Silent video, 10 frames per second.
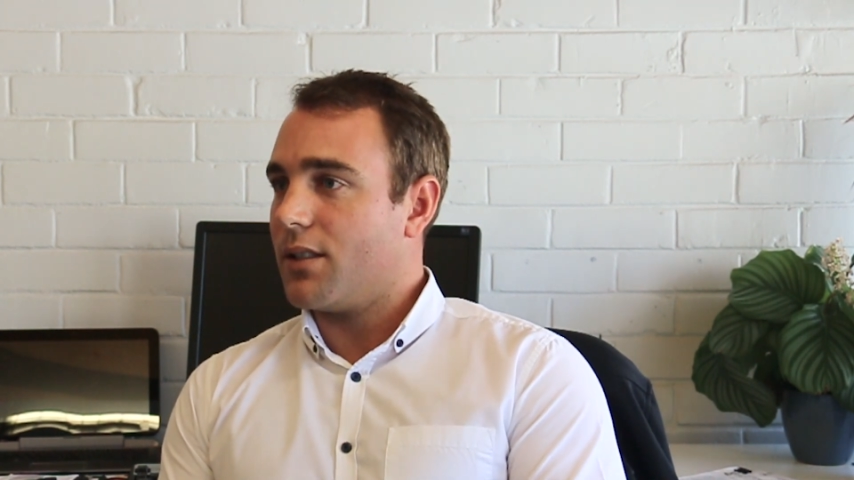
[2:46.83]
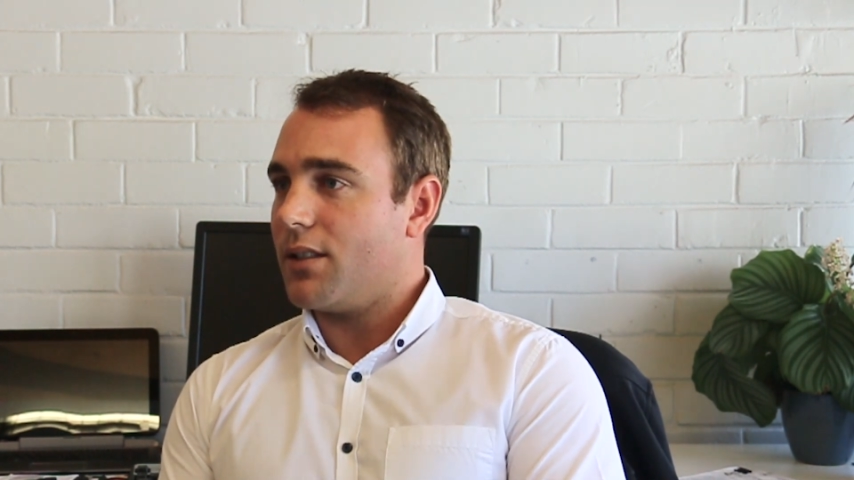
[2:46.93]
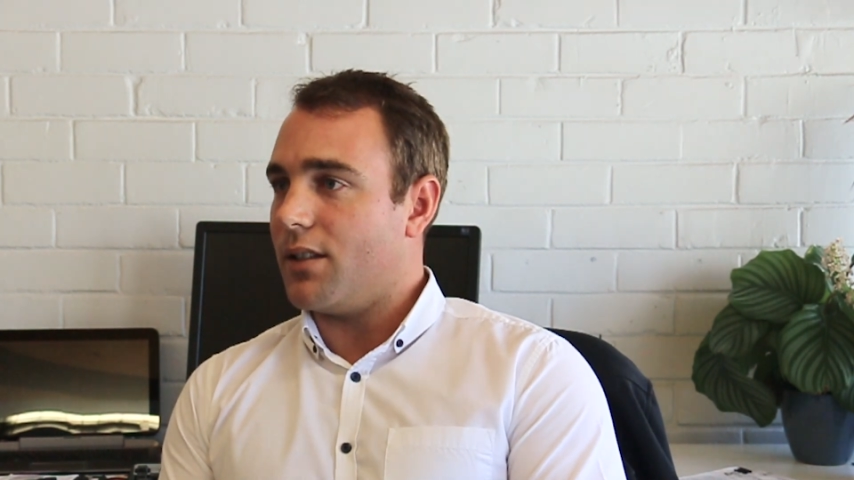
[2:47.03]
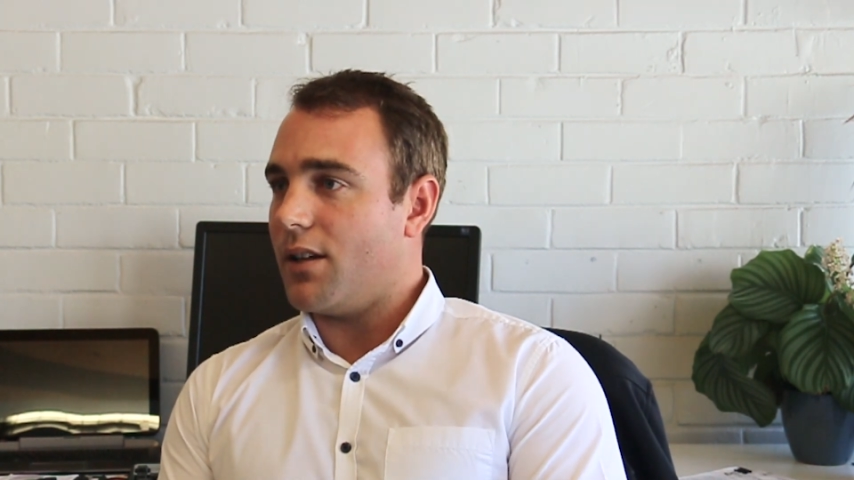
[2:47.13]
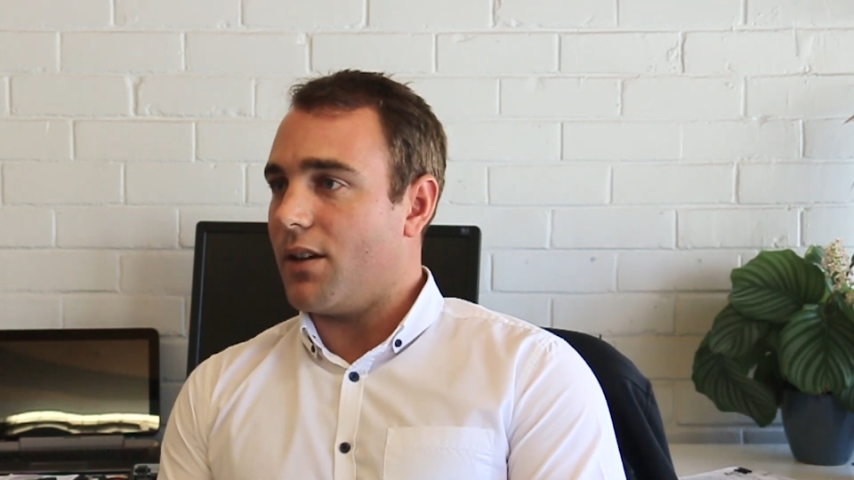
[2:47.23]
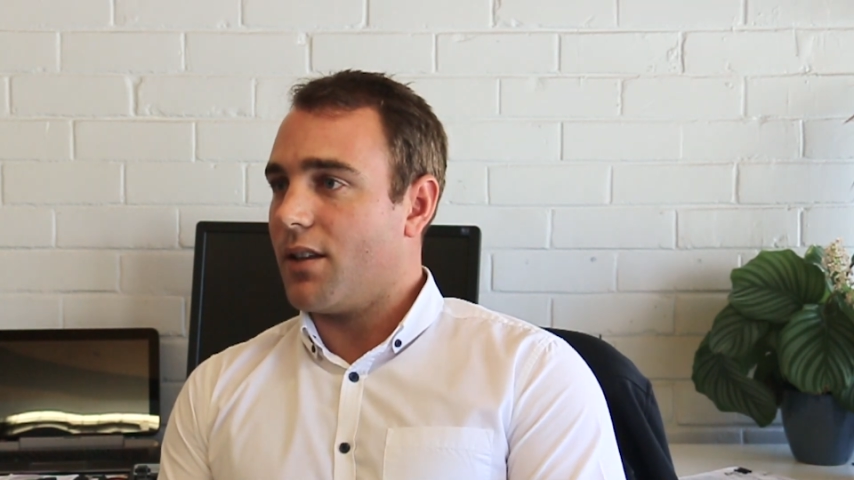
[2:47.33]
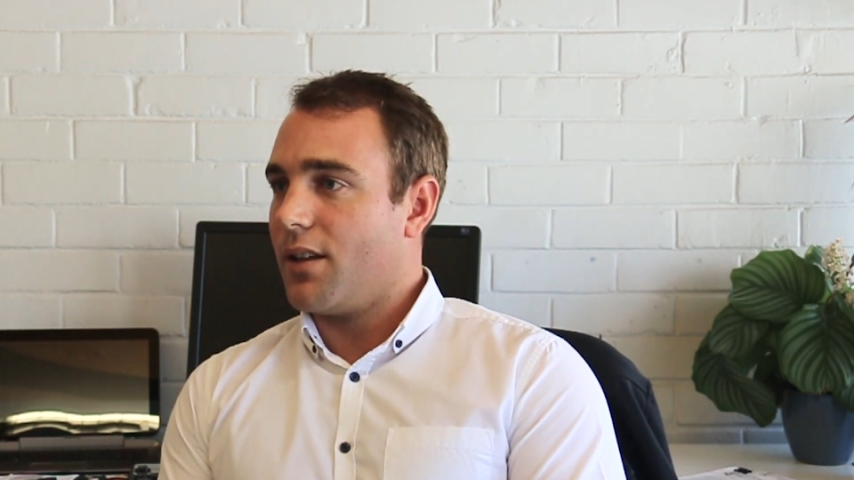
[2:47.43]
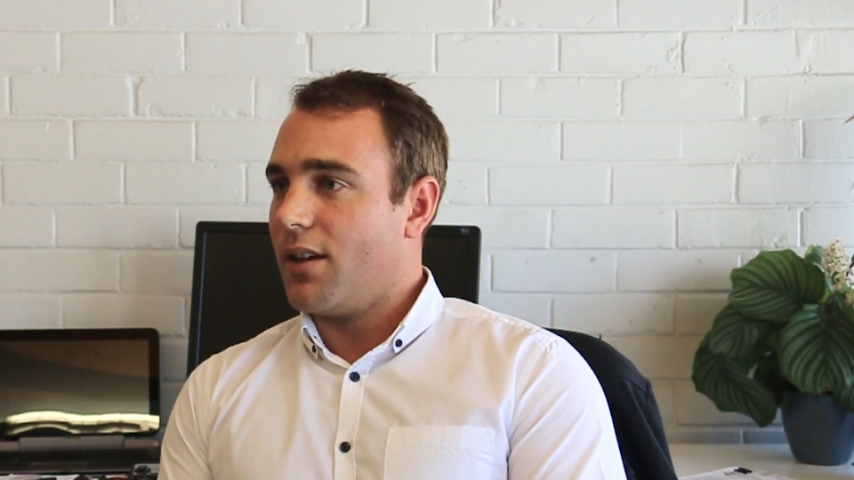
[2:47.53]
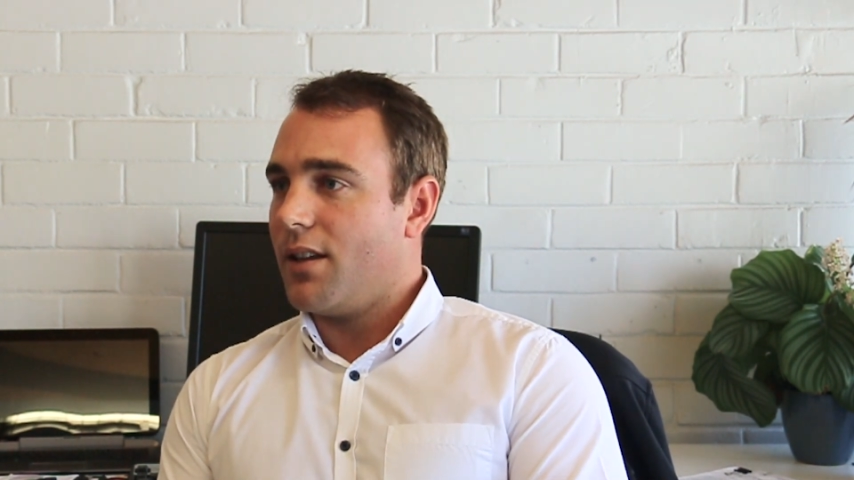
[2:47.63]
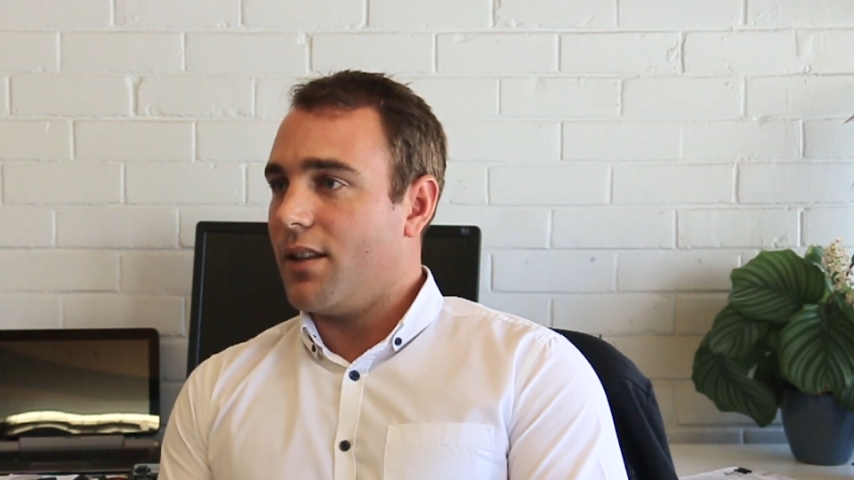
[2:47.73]

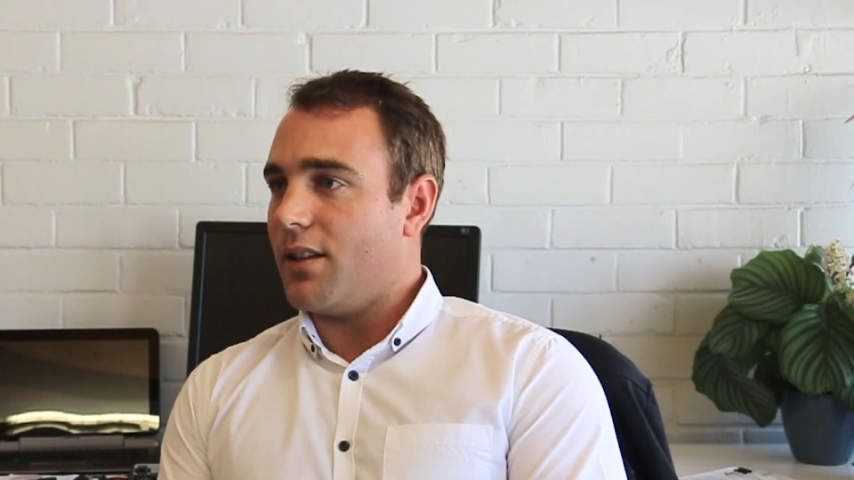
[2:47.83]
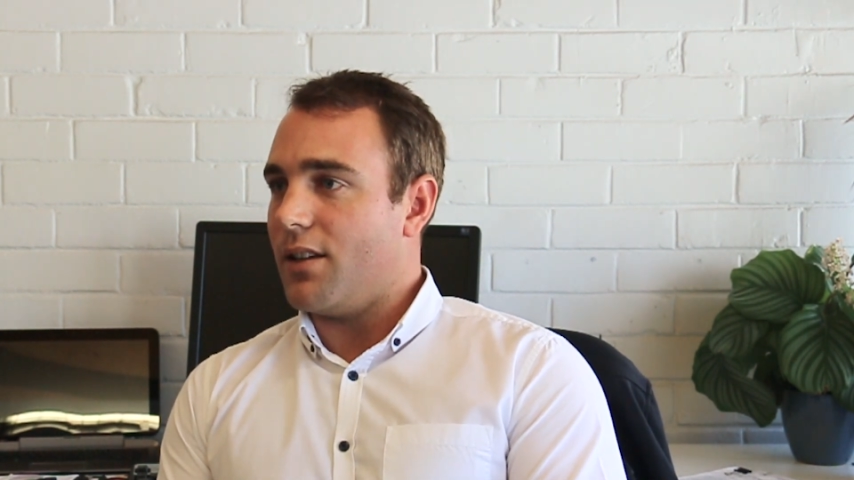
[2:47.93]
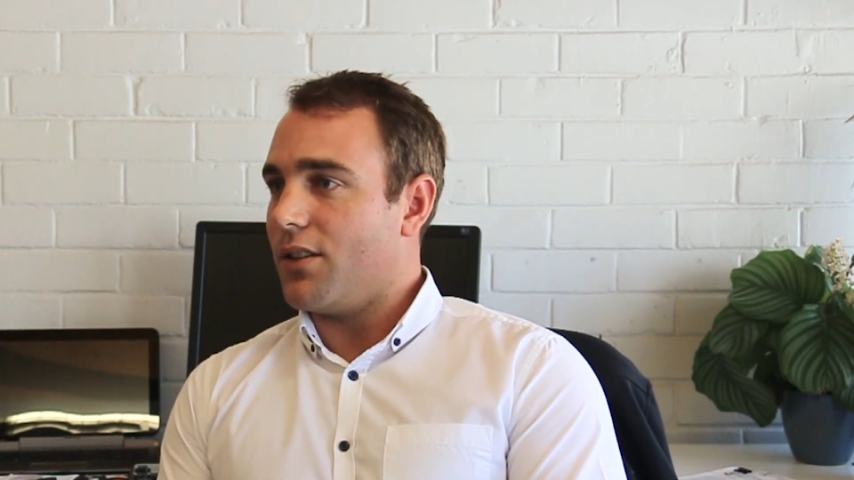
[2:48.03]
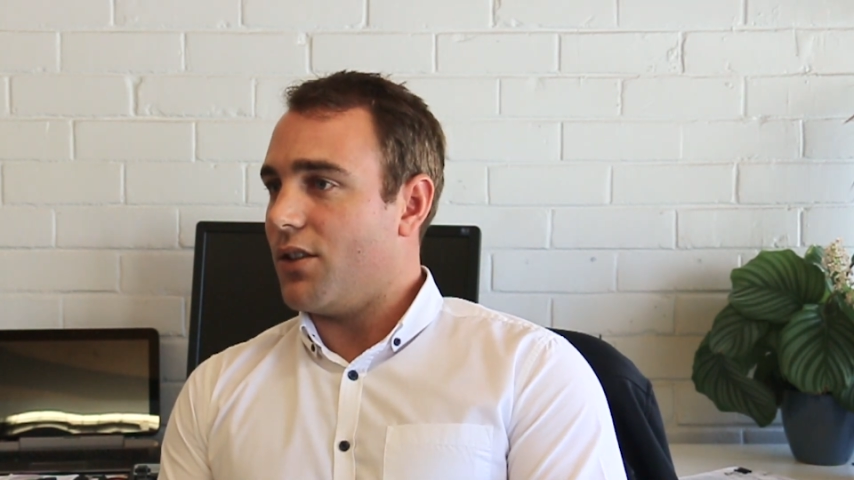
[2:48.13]
then